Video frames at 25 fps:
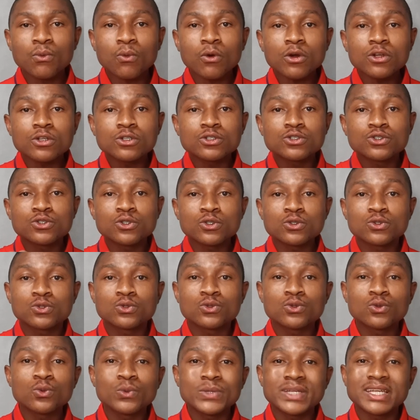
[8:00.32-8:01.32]
what you choose
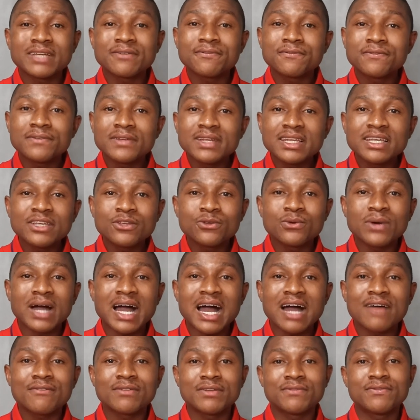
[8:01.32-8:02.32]
to do with the feeling you
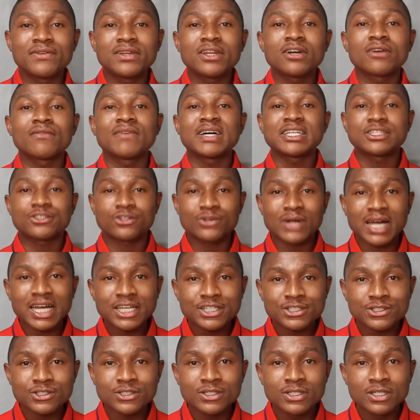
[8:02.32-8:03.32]
have, the feeling of
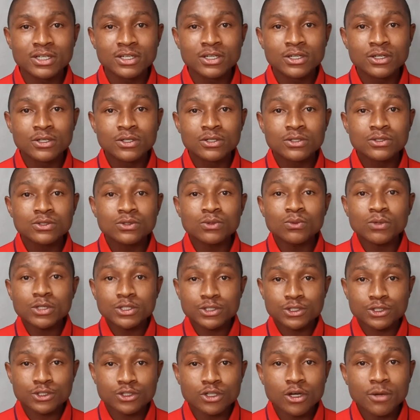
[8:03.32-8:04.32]
attraction
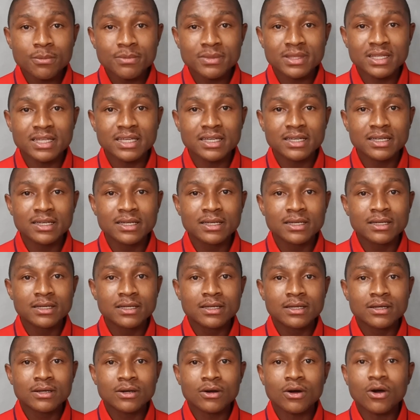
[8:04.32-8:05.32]
towards something
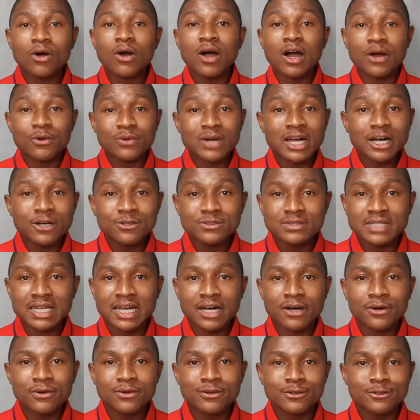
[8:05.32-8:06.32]
or
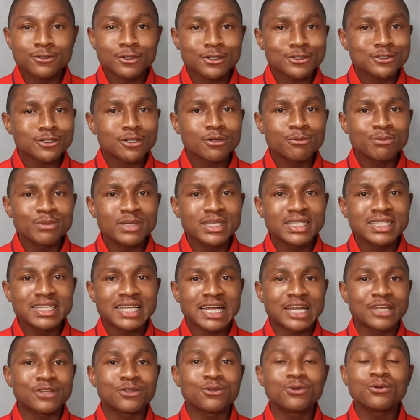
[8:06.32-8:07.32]
arousal, does not mean
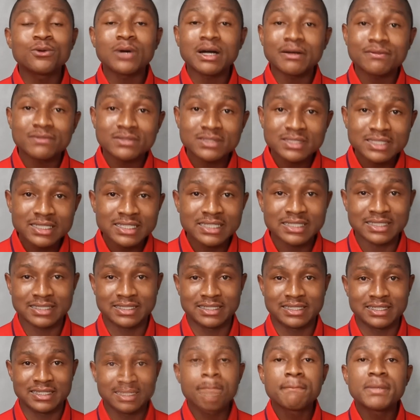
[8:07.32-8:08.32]
that you have sinned.
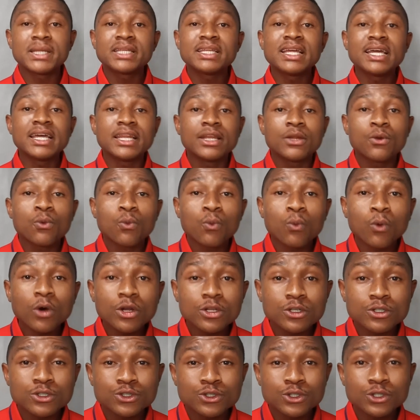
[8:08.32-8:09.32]
But then,
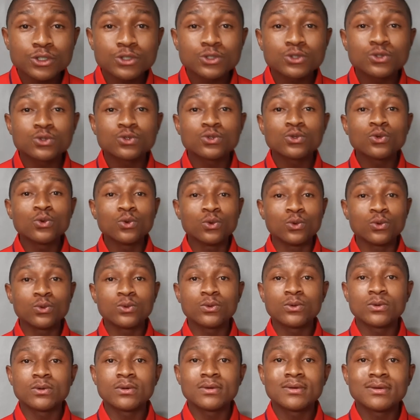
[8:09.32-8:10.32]
what you choose to
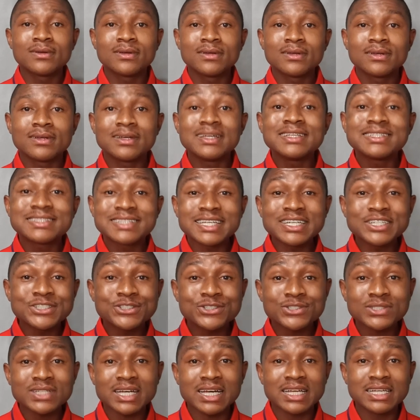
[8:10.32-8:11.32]
do
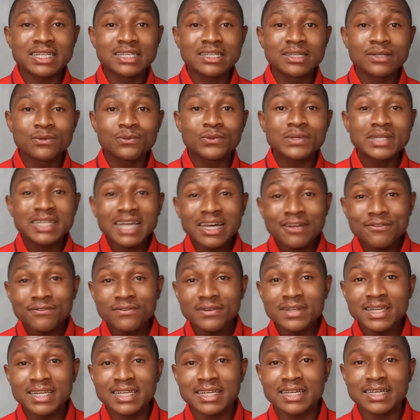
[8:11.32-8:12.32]
intentionally with that
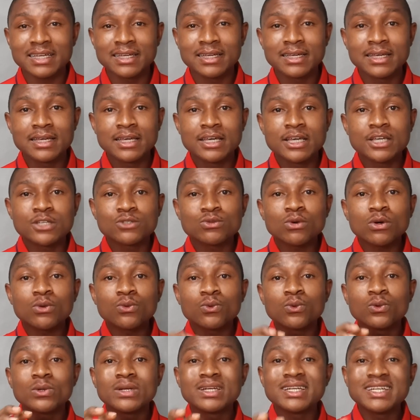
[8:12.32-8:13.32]
feeling is what
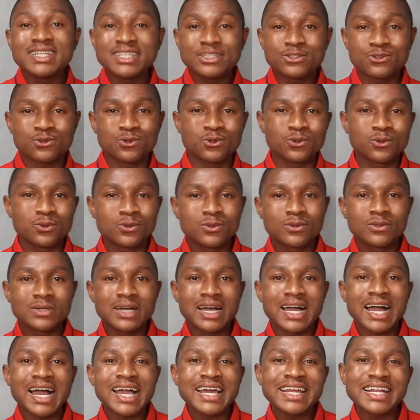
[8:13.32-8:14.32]
will lead to
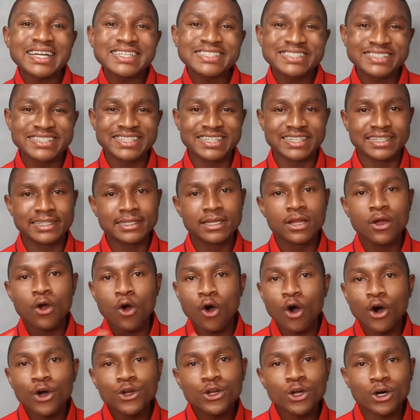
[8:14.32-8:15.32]
either sin
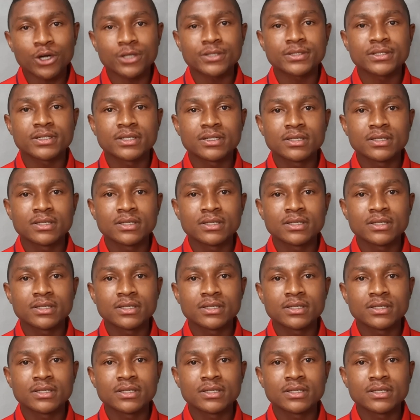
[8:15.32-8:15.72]
or not.